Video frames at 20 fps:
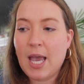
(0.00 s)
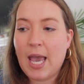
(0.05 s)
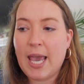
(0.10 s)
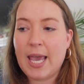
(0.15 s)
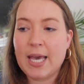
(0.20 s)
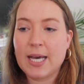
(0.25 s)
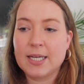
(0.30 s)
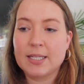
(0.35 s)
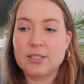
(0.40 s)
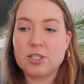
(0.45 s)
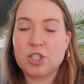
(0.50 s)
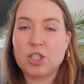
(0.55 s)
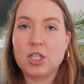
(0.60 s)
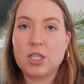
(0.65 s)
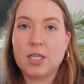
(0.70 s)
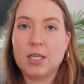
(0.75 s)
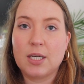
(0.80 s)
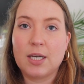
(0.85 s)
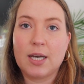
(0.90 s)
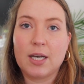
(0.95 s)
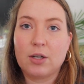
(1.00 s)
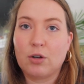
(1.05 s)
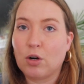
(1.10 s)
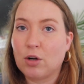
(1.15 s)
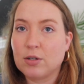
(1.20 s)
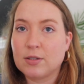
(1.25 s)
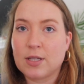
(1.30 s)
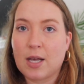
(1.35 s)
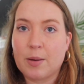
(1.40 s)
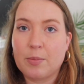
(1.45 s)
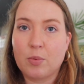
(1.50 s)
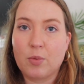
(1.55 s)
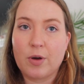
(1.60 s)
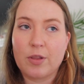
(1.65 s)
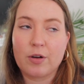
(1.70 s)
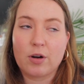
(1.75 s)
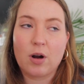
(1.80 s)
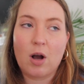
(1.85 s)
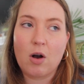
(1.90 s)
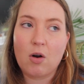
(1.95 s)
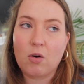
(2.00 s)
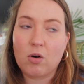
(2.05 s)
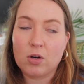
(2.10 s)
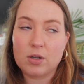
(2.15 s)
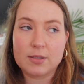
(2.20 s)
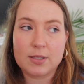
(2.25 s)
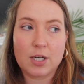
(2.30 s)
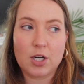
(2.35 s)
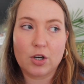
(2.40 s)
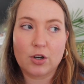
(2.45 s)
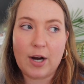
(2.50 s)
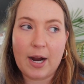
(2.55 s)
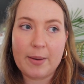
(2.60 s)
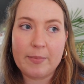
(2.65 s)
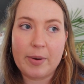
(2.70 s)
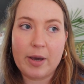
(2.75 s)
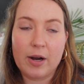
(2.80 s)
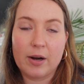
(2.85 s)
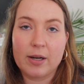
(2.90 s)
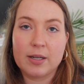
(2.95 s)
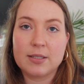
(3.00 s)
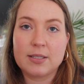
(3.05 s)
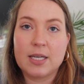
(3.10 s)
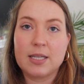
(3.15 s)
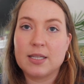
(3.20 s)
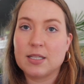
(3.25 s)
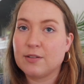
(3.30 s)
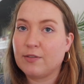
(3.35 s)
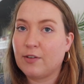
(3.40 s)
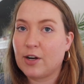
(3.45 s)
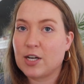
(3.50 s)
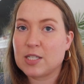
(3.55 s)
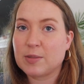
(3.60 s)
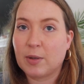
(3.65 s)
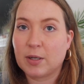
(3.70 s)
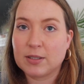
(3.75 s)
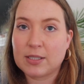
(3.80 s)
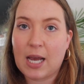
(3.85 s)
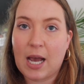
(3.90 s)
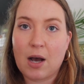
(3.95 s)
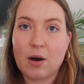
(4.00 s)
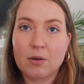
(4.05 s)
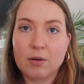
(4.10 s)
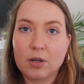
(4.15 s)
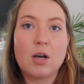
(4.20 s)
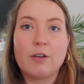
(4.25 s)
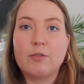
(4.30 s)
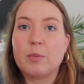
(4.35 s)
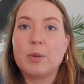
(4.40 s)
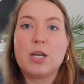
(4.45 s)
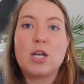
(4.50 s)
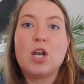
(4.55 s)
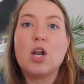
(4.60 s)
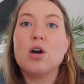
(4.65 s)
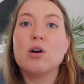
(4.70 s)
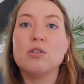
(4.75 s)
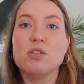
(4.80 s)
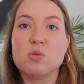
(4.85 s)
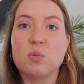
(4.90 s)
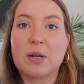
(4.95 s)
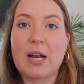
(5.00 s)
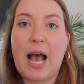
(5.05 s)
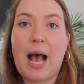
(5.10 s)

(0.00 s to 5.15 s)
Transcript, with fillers: And she grows up with her uncles and her grandparents in this very small town. Everybody knows what